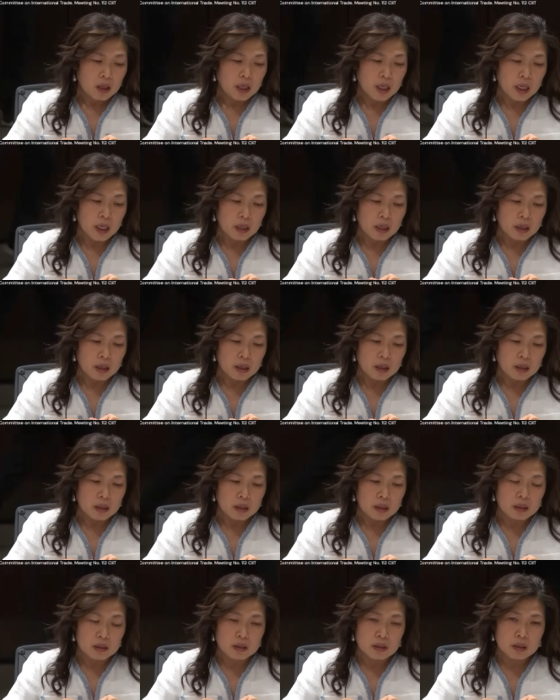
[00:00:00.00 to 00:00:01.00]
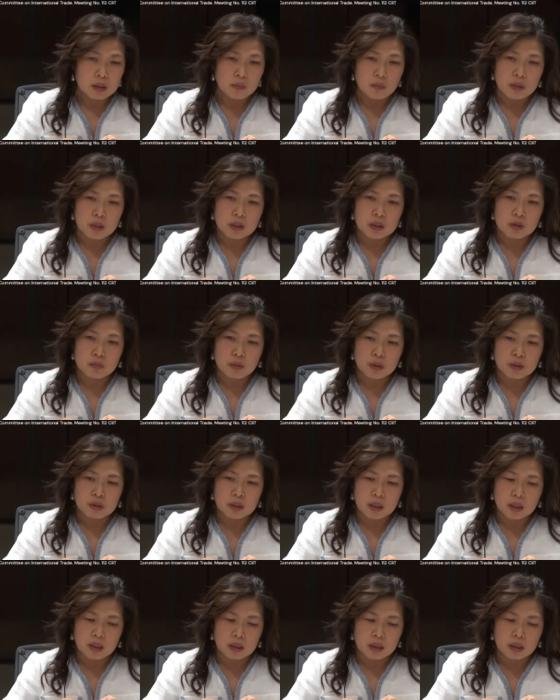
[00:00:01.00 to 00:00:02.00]
Canada is committed to
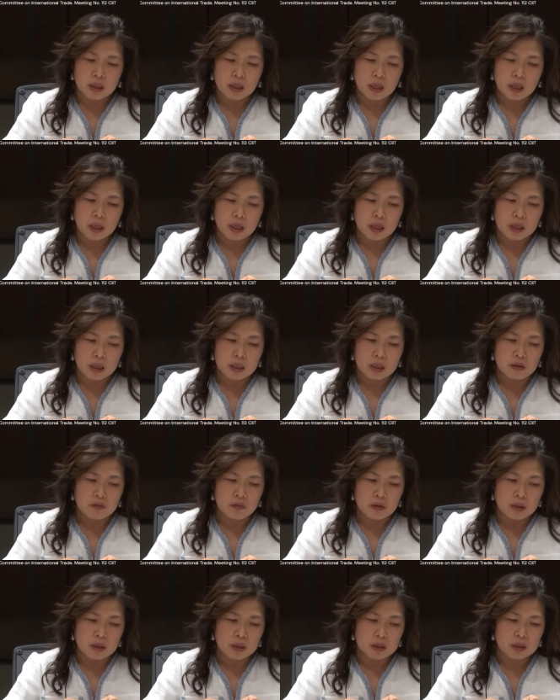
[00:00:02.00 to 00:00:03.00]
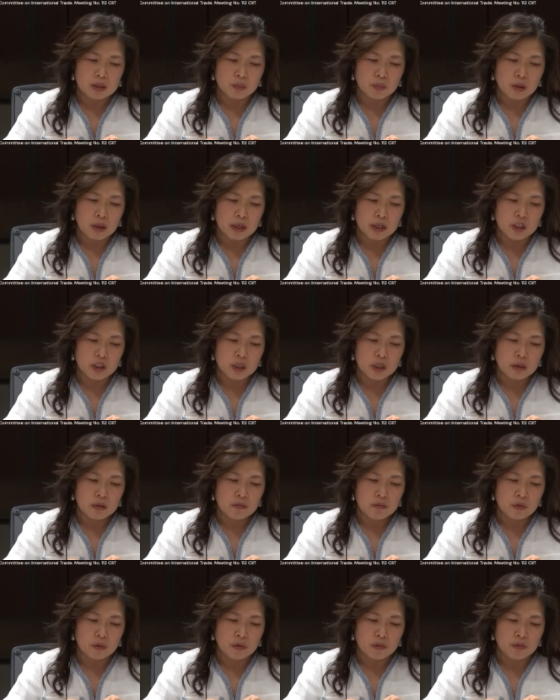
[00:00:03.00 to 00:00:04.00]
building a E V supply
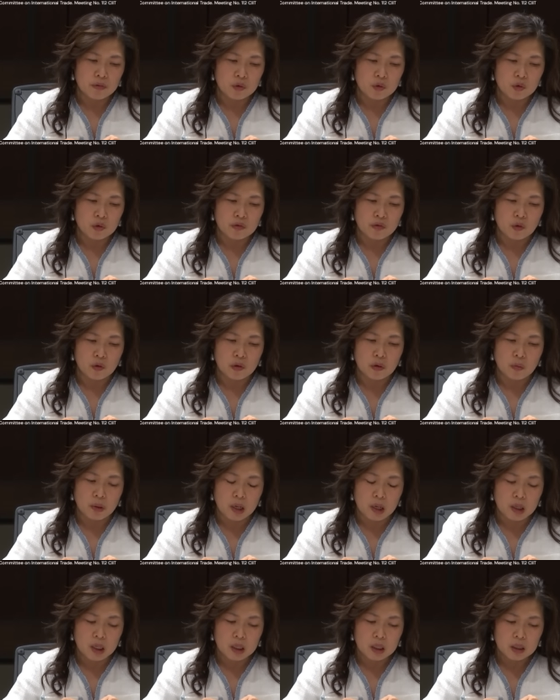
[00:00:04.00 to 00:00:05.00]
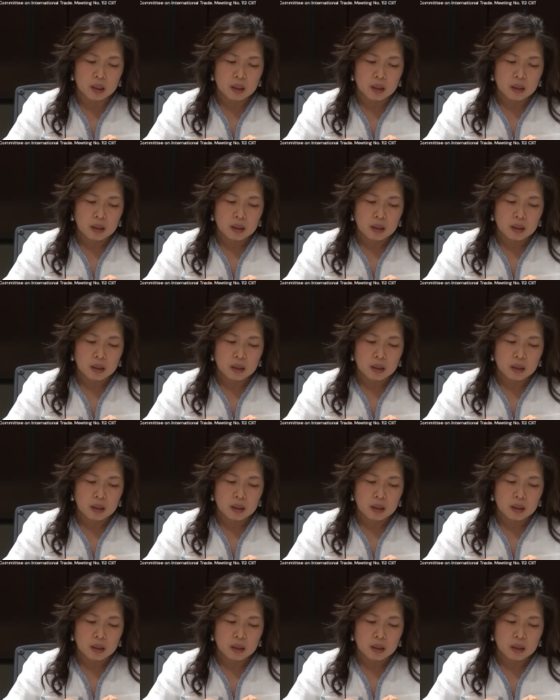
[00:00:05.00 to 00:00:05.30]
chain for the future of North America.